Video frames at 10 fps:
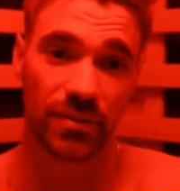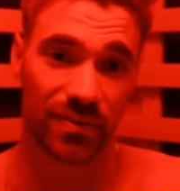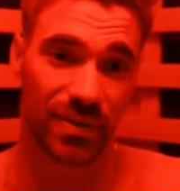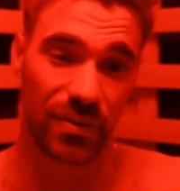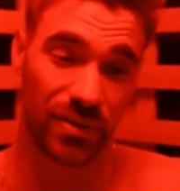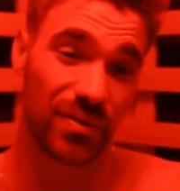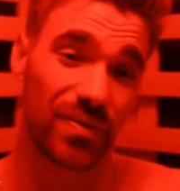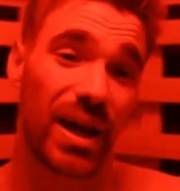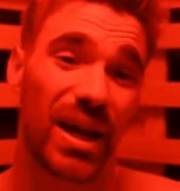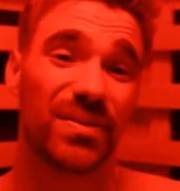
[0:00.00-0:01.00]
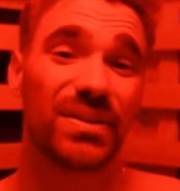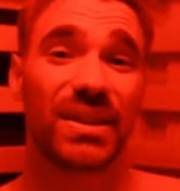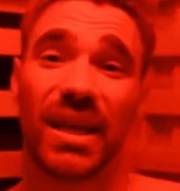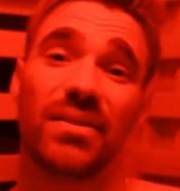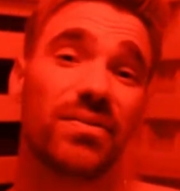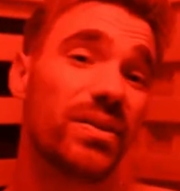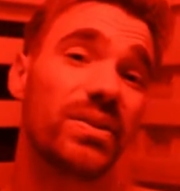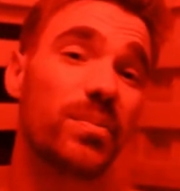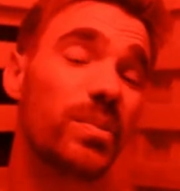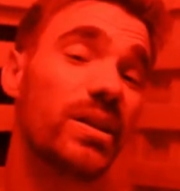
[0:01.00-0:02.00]
It feels good 5, 10,
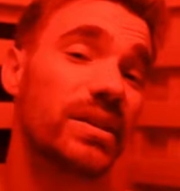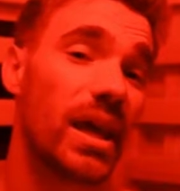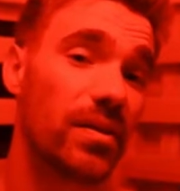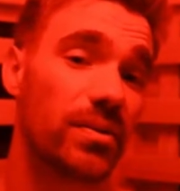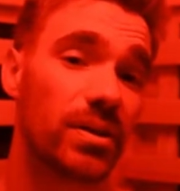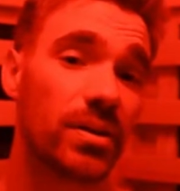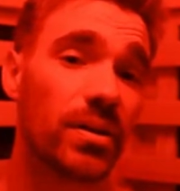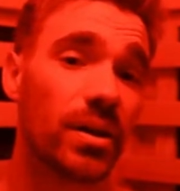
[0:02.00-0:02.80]
15 minutes after,